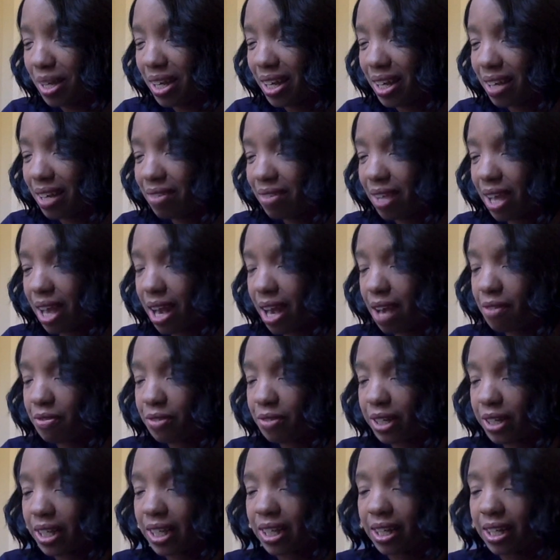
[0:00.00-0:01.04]
have the
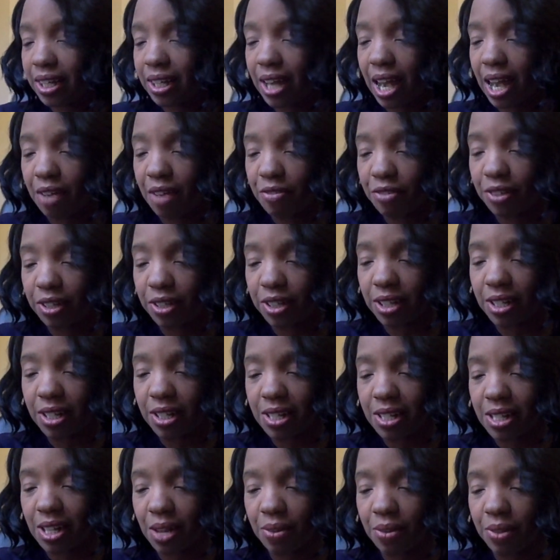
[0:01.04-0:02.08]
Africa
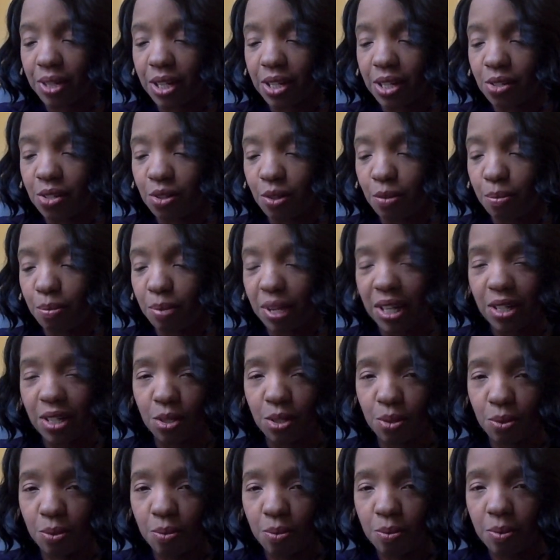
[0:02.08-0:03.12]
Southeastern
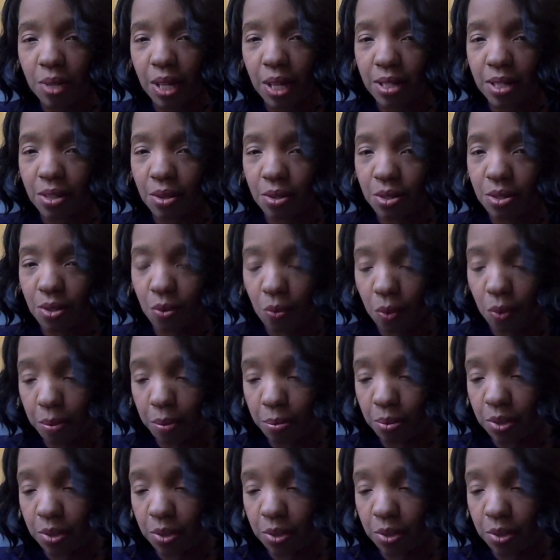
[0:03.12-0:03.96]
Bantu. That's also 1%.